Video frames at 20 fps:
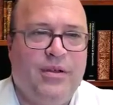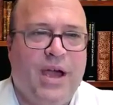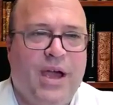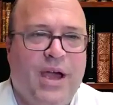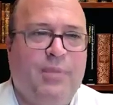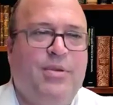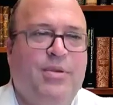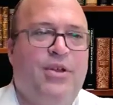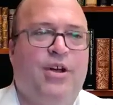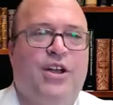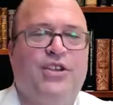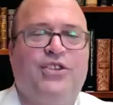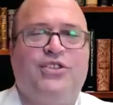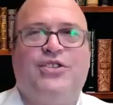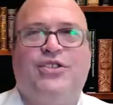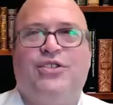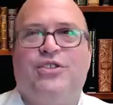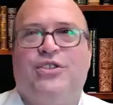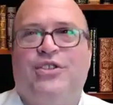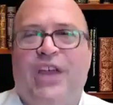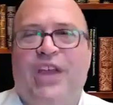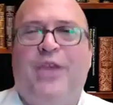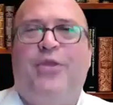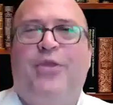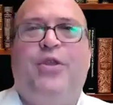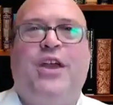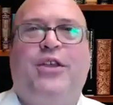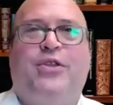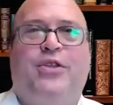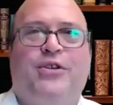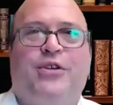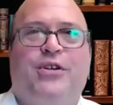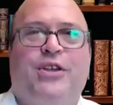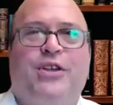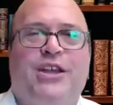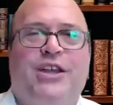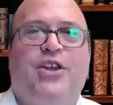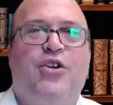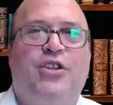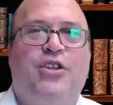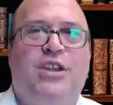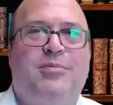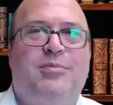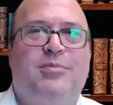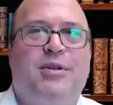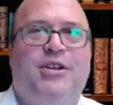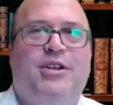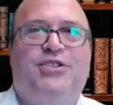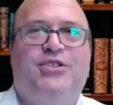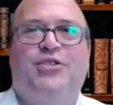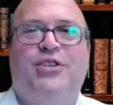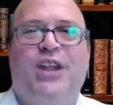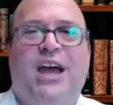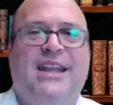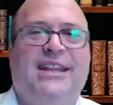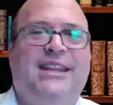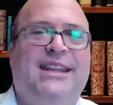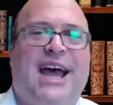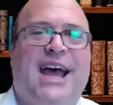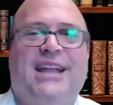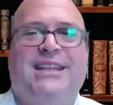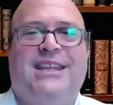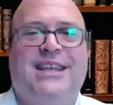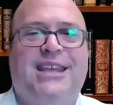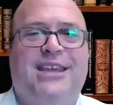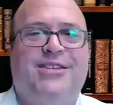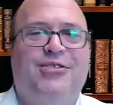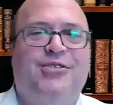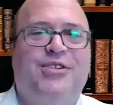Right? Because they think they're Chiloni because they're not dati,